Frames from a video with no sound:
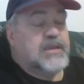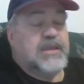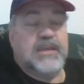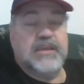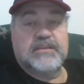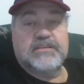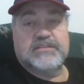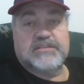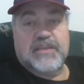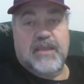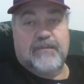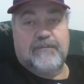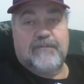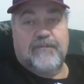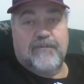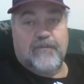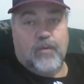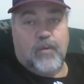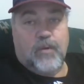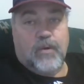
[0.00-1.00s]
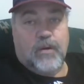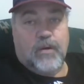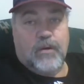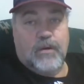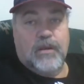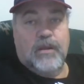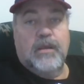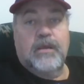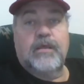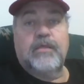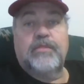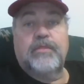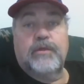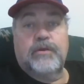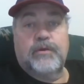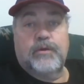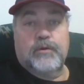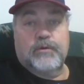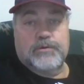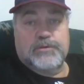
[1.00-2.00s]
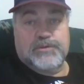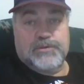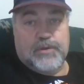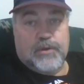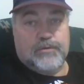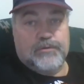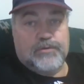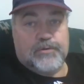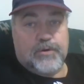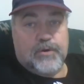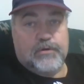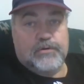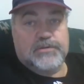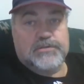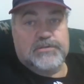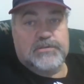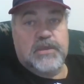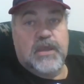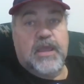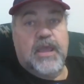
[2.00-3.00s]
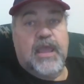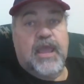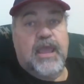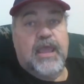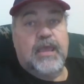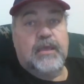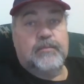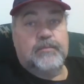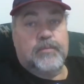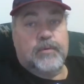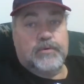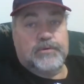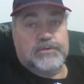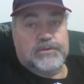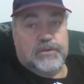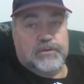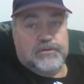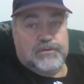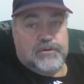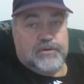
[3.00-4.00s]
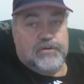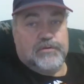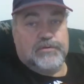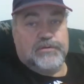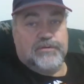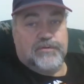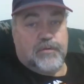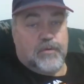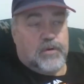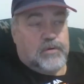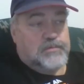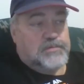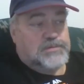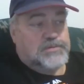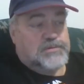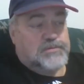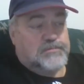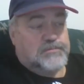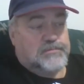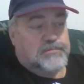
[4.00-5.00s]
except for the nosotros and vosotros forms.